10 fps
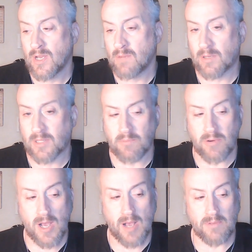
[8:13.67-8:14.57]
But the
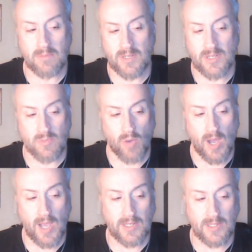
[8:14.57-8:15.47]
problem is,
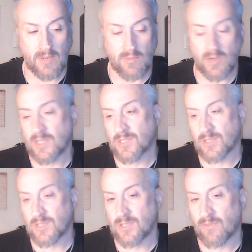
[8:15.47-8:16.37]
why did they write
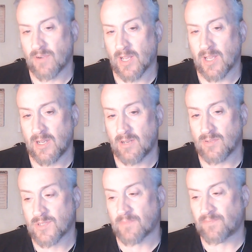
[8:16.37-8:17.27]
such different
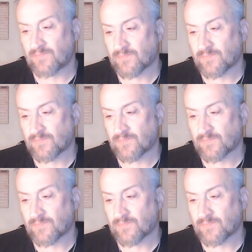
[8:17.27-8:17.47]
accounts